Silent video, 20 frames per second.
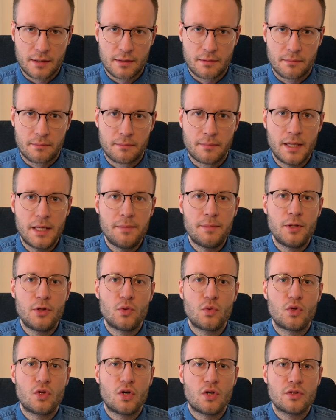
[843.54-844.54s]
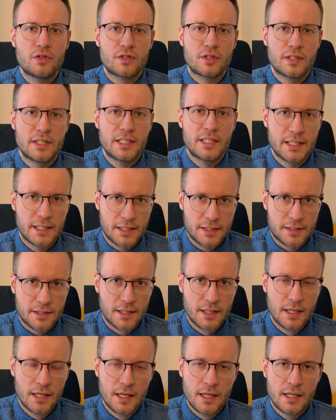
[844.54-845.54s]
Maybe you don't need it.
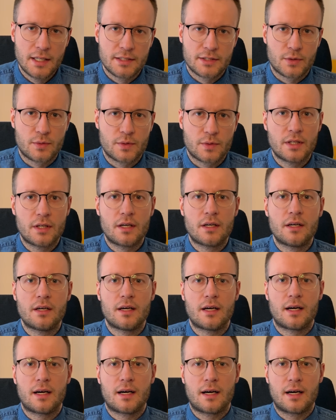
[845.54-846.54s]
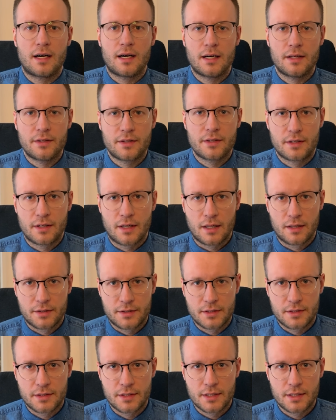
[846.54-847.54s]
So there are other
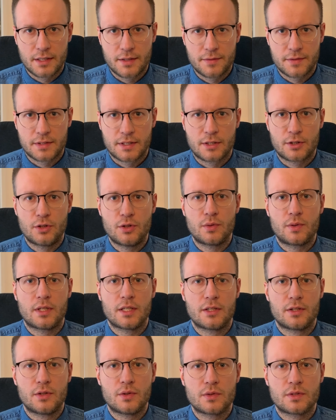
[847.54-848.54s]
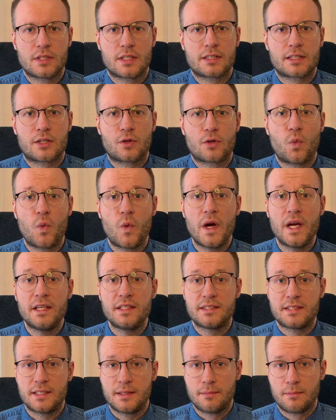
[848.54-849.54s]
alternatives that you can use that are way
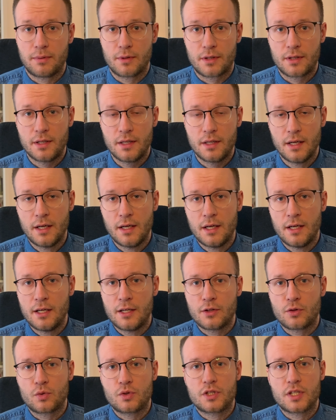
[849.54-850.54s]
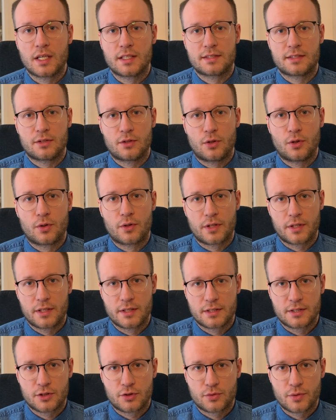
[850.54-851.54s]
simpler to just
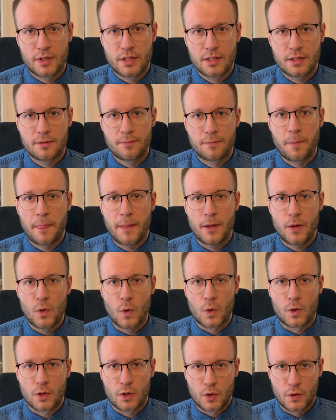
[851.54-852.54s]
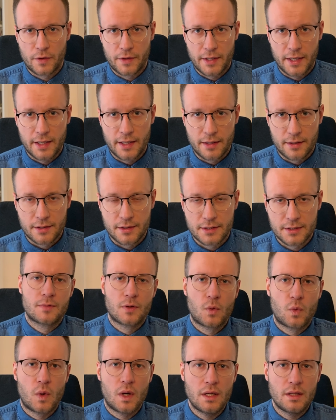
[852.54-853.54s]
orchestrate your containers.
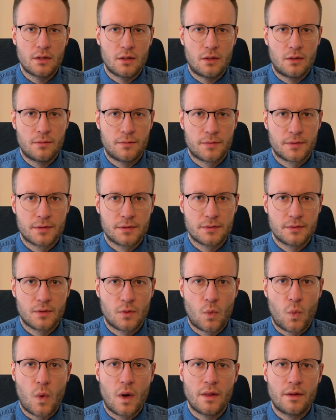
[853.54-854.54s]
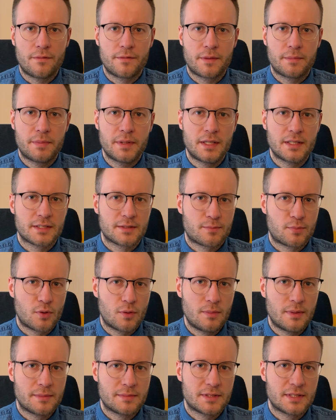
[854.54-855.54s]
Quite often, one of the biggest
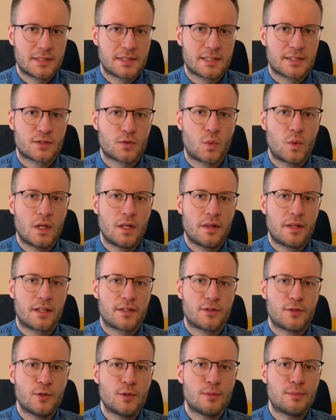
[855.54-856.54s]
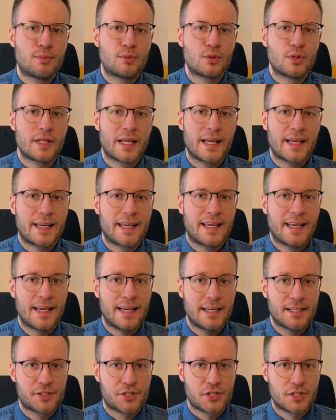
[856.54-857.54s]
problems is as well that you put
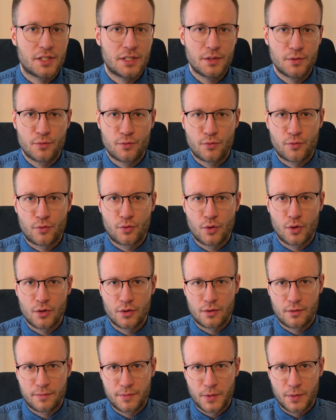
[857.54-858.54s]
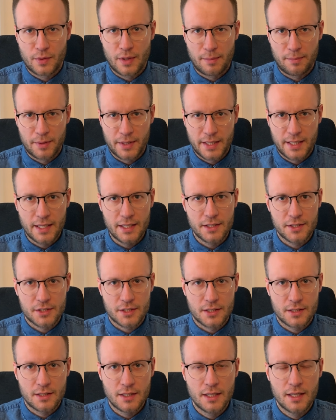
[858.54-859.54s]
cache in front of your
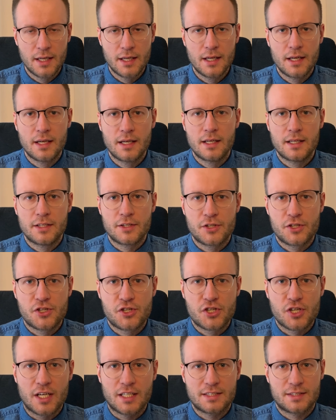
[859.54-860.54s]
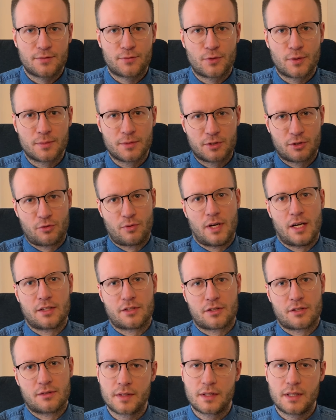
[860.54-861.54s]
application just from
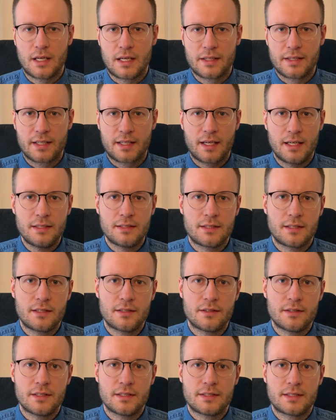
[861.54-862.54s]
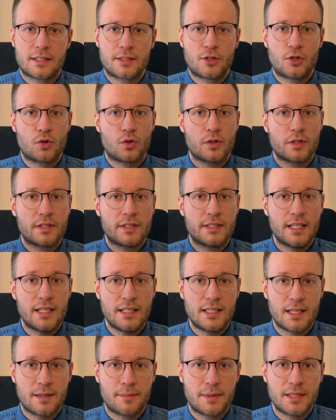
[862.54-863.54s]
scratch. And the case here is that your
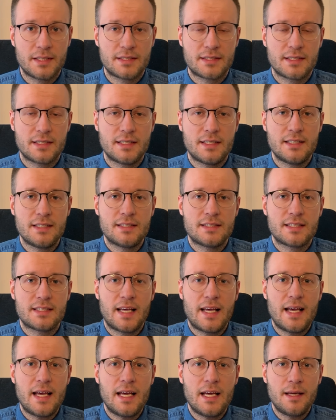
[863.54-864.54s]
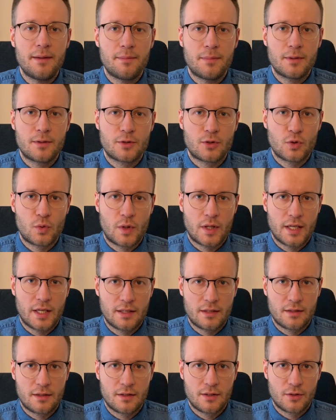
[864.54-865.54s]
database is able to
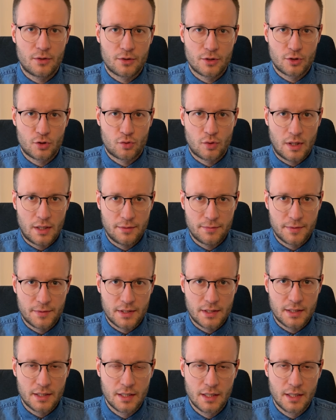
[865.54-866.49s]
handle your traffic